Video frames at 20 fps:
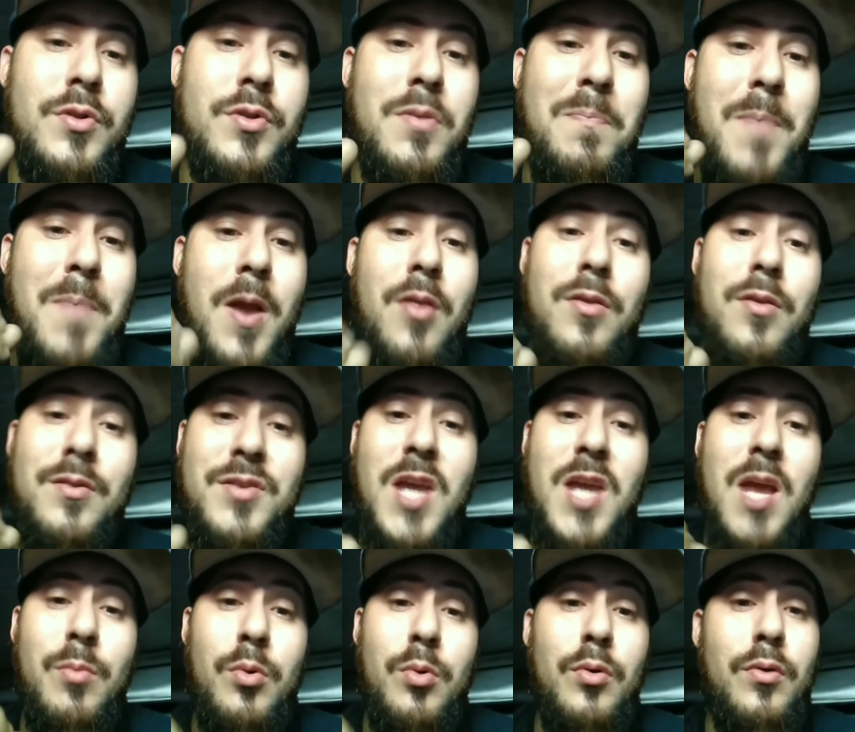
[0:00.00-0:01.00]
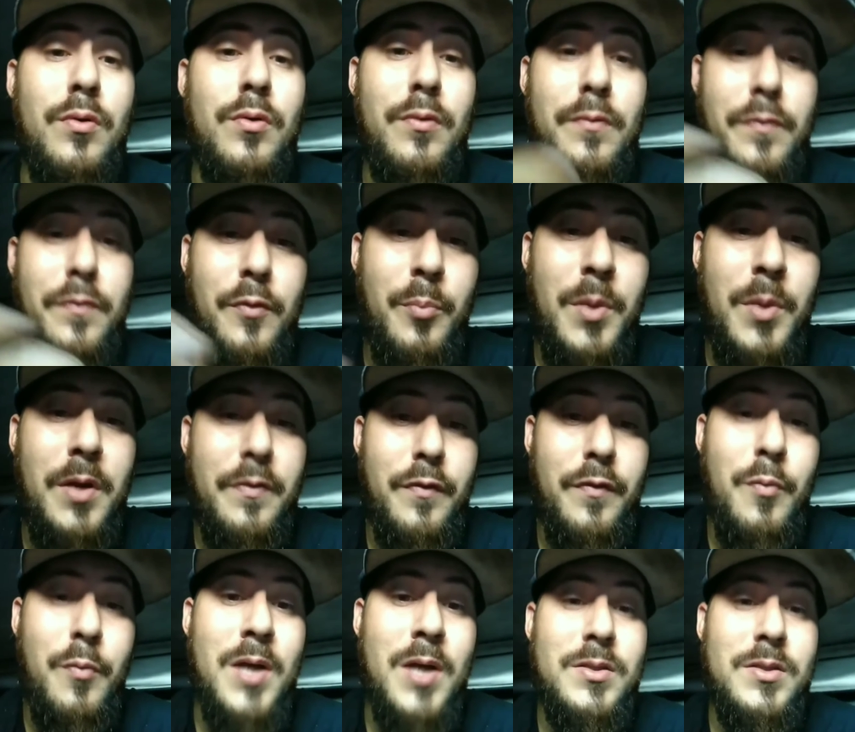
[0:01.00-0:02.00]
the better the table for me, for
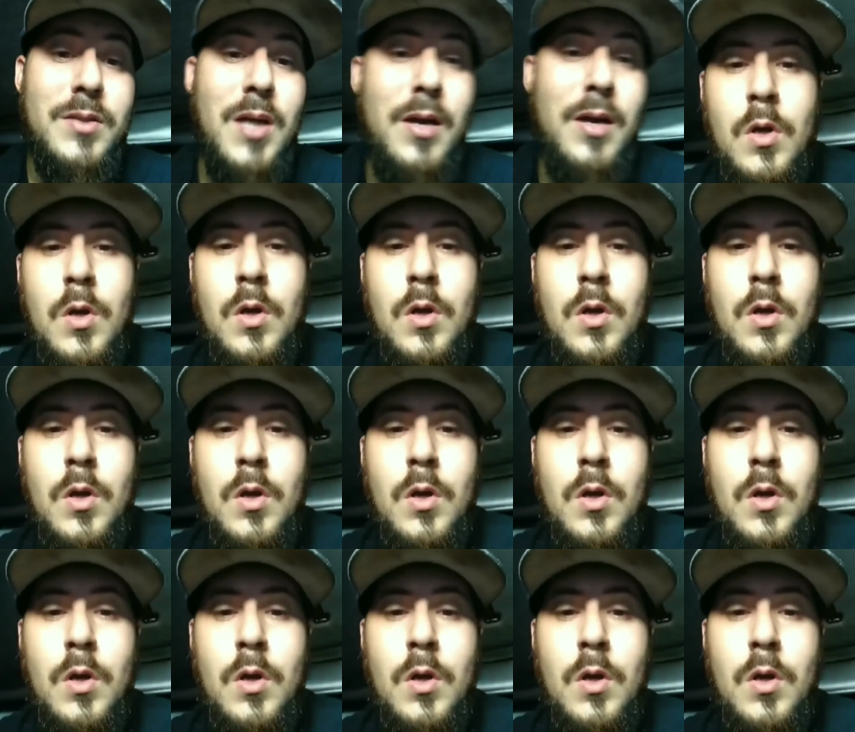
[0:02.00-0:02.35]
my style.